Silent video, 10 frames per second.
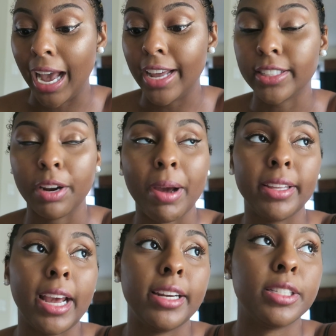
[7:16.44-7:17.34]
I just thought
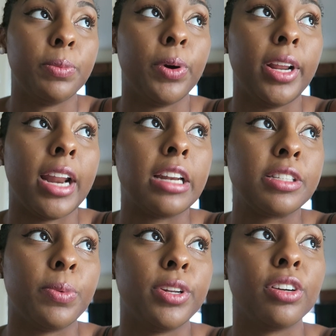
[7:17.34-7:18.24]
about that this morning. I
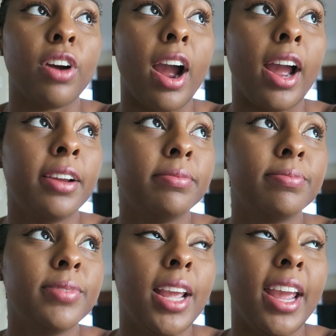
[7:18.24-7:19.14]
just wanted to cry.
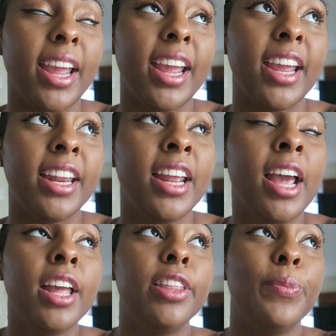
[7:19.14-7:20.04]
And
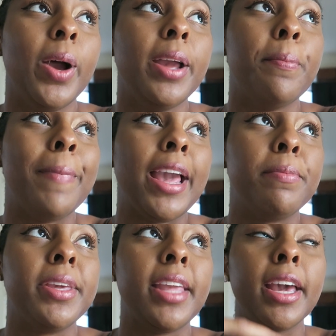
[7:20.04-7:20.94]
what
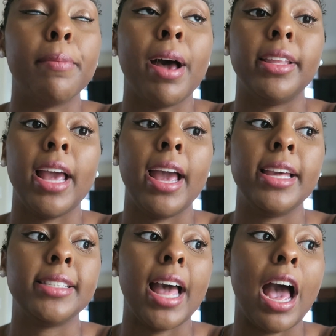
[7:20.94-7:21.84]
made me think about that
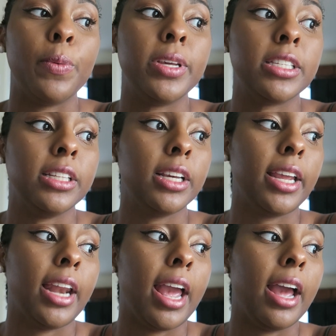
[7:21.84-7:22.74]
is that I was
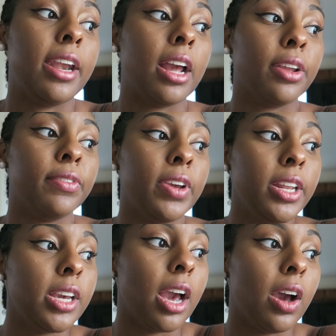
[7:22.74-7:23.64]
looking at another
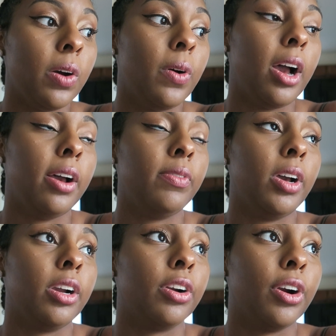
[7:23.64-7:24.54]
video of
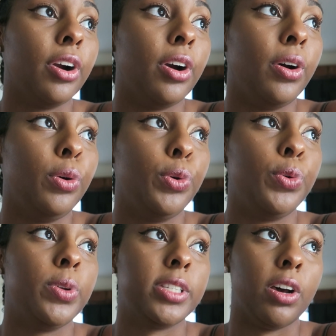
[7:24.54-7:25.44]
a girl
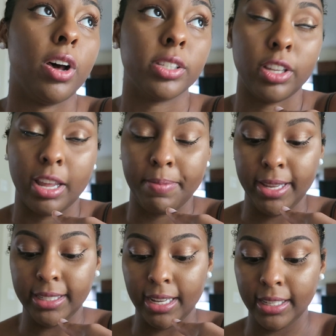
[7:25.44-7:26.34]
who was also in the
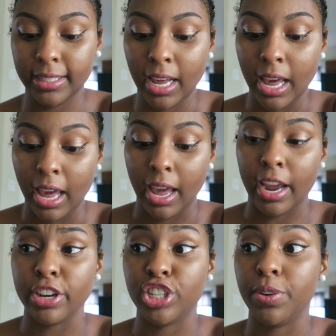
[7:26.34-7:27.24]
business,
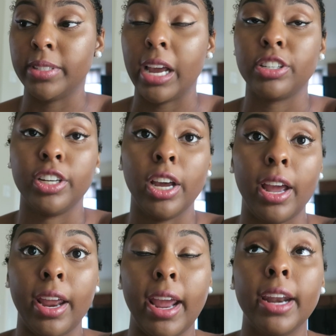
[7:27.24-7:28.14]
and she was actually
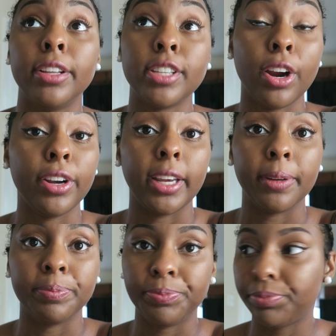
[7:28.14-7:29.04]
an
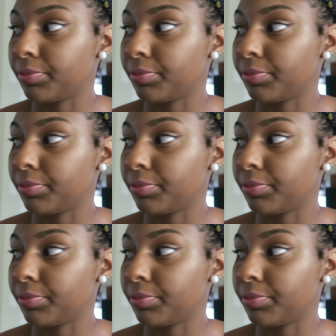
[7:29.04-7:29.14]
attorney.